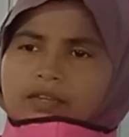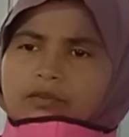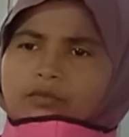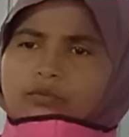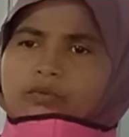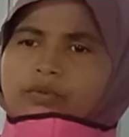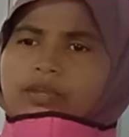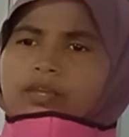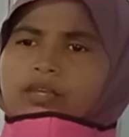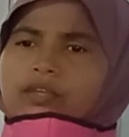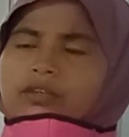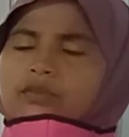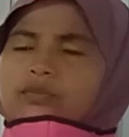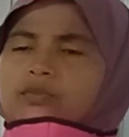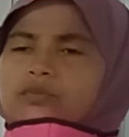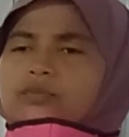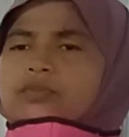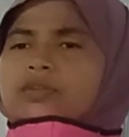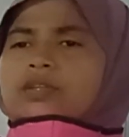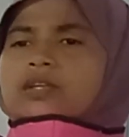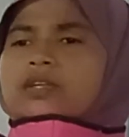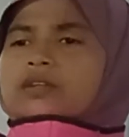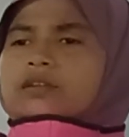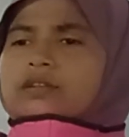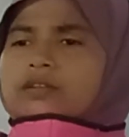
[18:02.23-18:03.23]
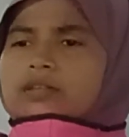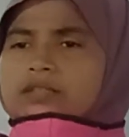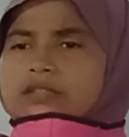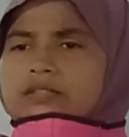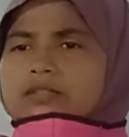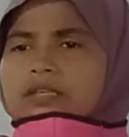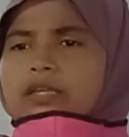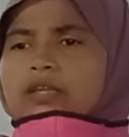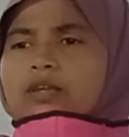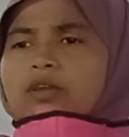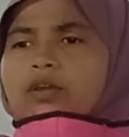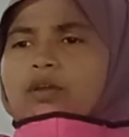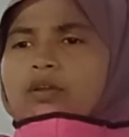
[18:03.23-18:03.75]
Why you need the
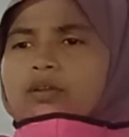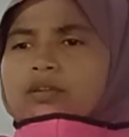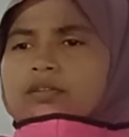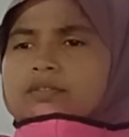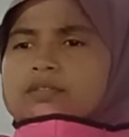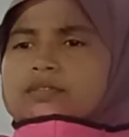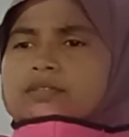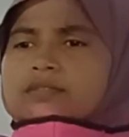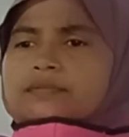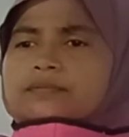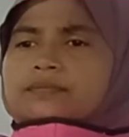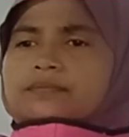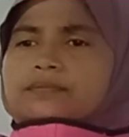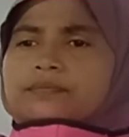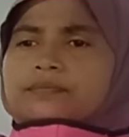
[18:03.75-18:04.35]
psychology?